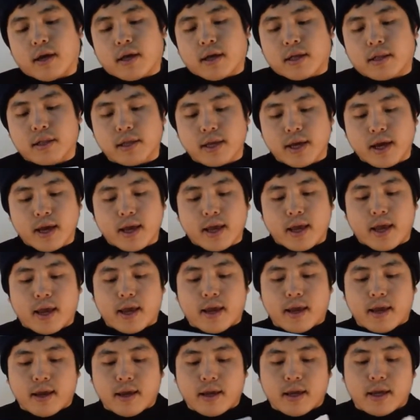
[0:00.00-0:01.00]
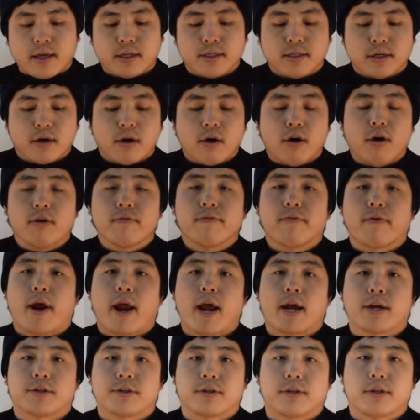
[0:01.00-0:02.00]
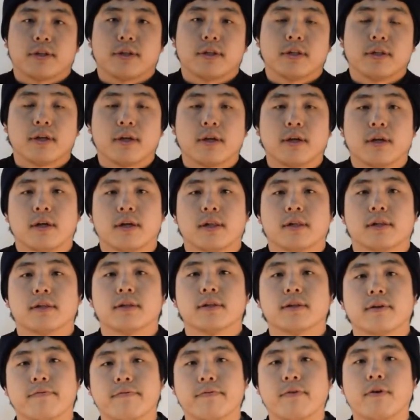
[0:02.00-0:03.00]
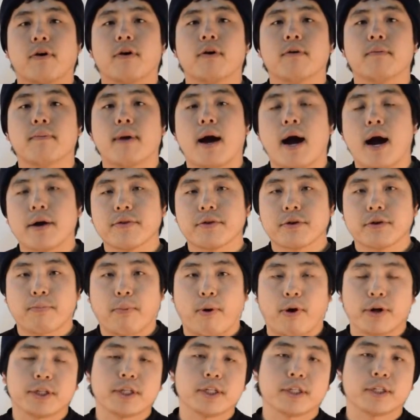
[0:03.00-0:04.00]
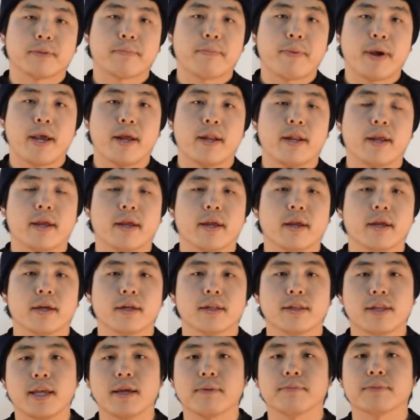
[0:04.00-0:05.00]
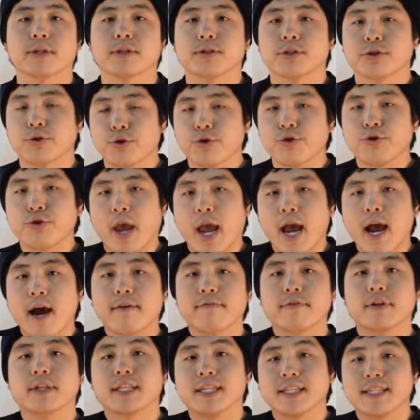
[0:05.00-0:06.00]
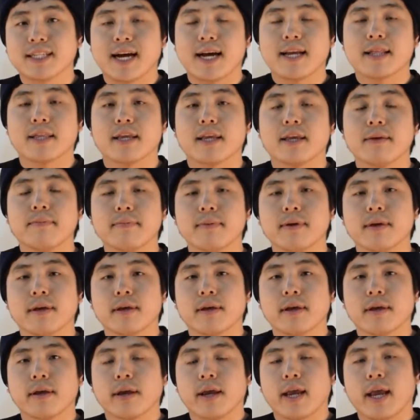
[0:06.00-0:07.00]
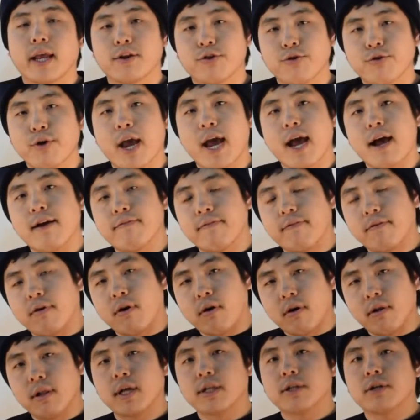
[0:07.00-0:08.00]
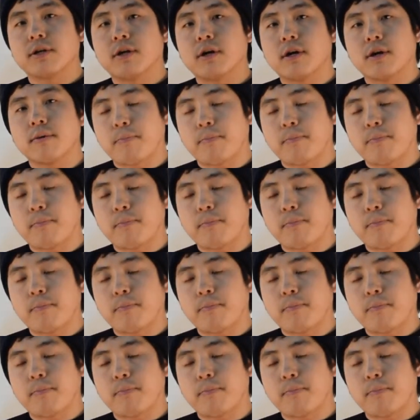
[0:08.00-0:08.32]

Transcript: DIA is a call for action from other participating teams. So you have the design team, and you have all other